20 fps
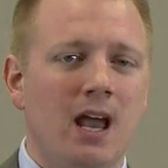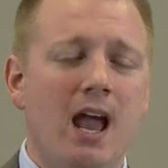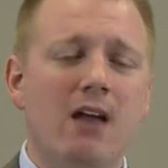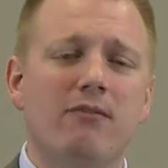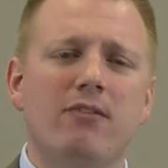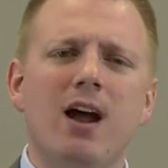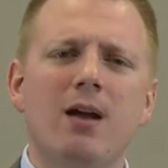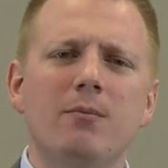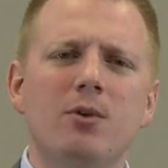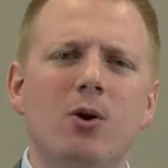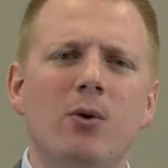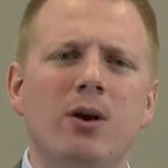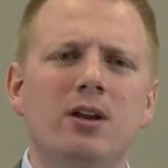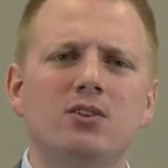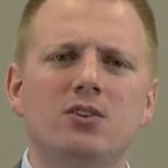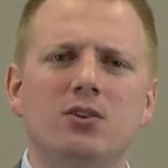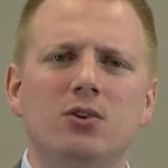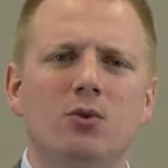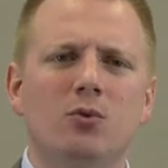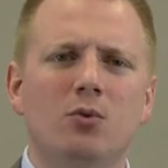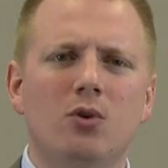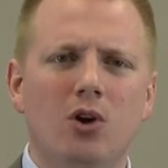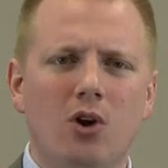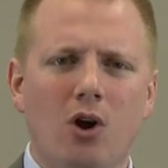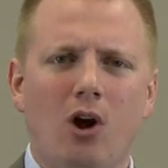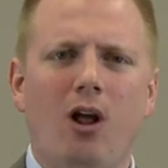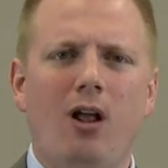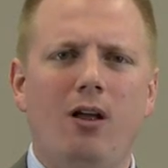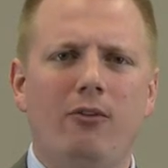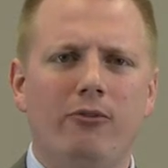If I'm going to
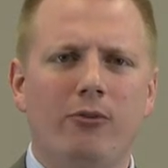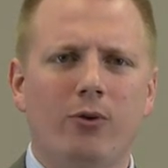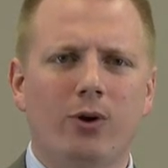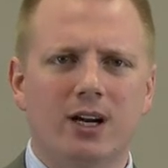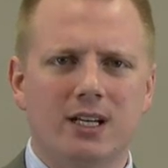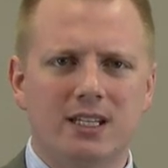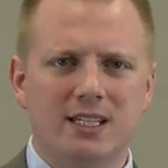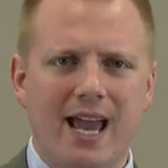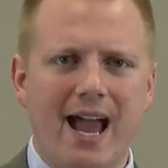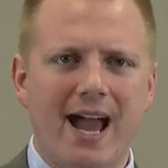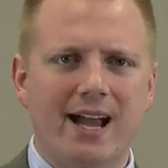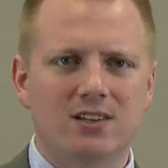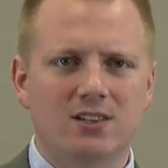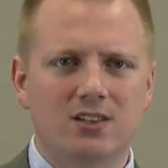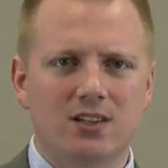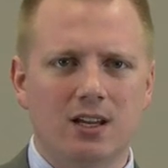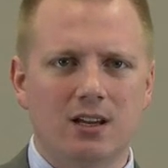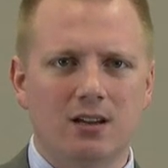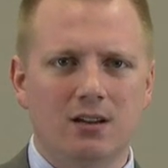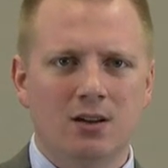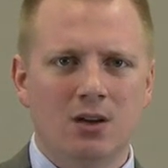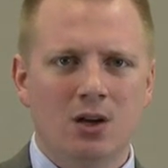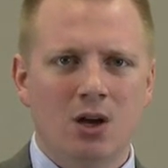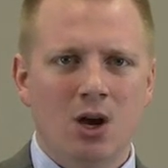call for a taxi,